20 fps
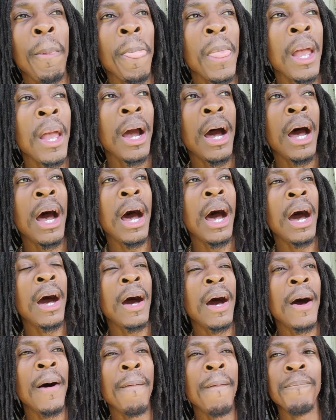uh,
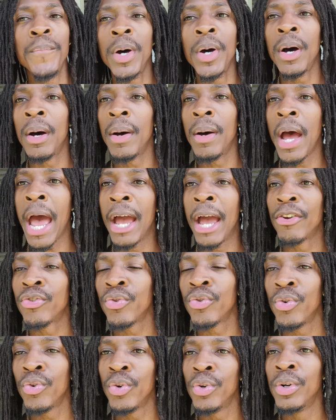um, uh,
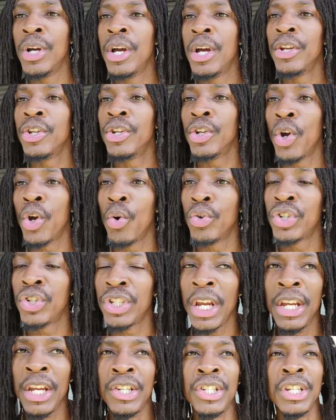actual
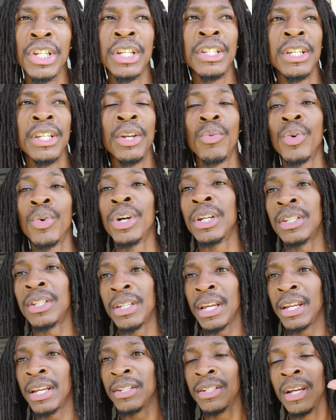negotiations and where it
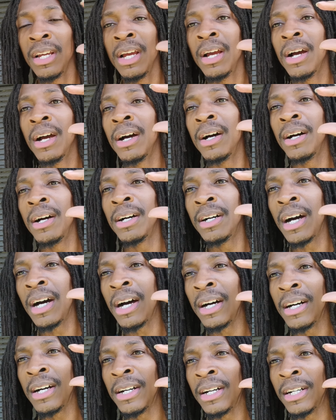says
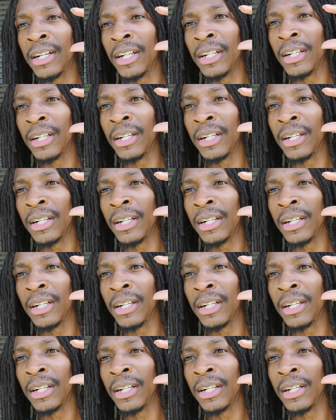uh, uh,